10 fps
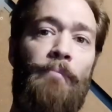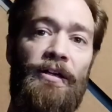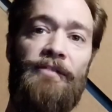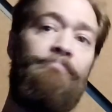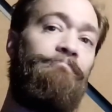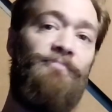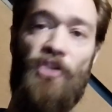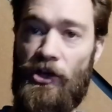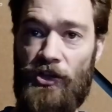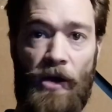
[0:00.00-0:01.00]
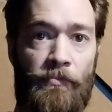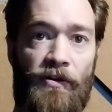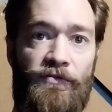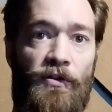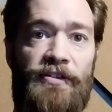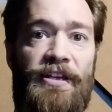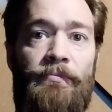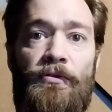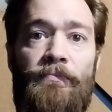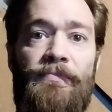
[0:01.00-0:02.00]
But sawing lumber, for
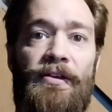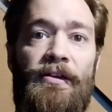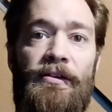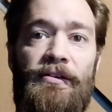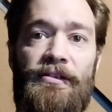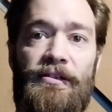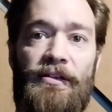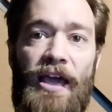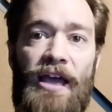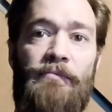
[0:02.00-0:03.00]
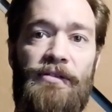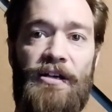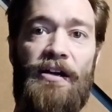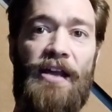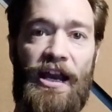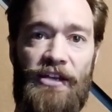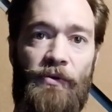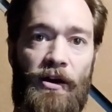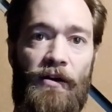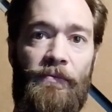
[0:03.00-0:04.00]
example, can be done
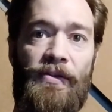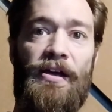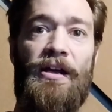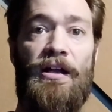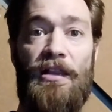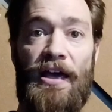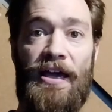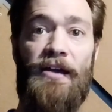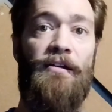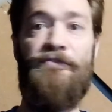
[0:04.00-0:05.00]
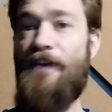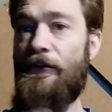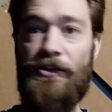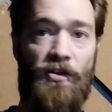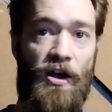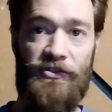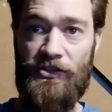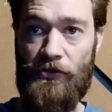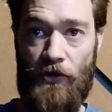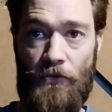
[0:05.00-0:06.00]
anywhere. Clay found across
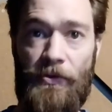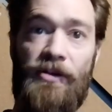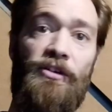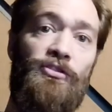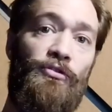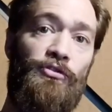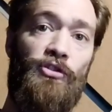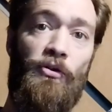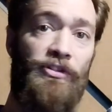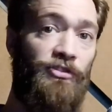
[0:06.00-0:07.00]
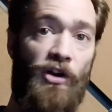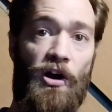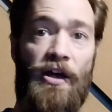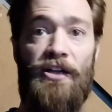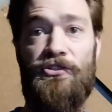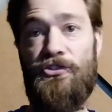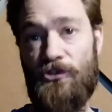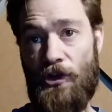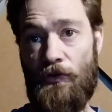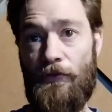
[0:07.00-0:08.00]
the globe, so so is straw and
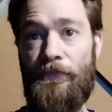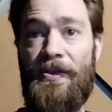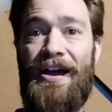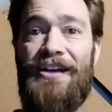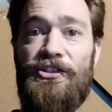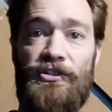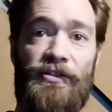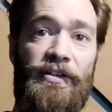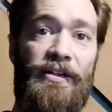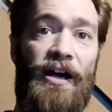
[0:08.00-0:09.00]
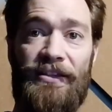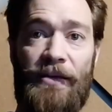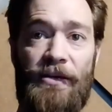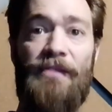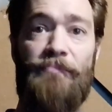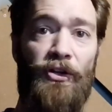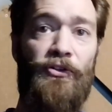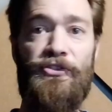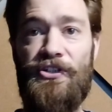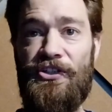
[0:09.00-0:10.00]
stone. Additionally, limiting
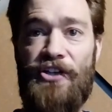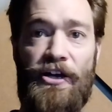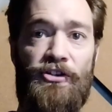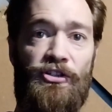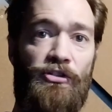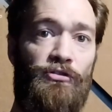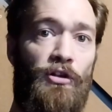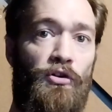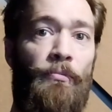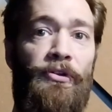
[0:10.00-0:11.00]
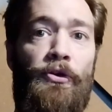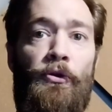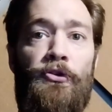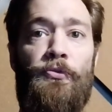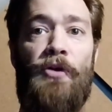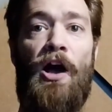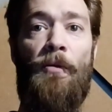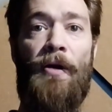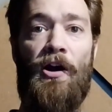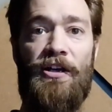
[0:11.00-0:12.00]
builders and designers to use local materials will
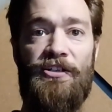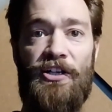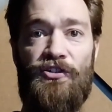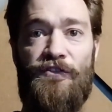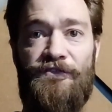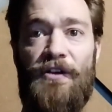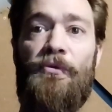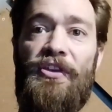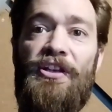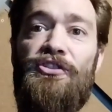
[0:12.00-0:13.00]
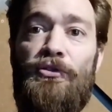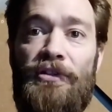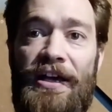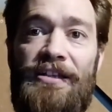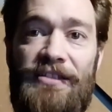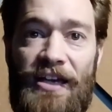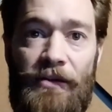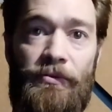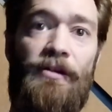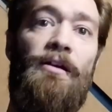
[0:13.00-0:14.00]
help architecture fit within its own
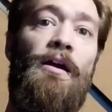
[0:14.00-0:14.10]
landscape.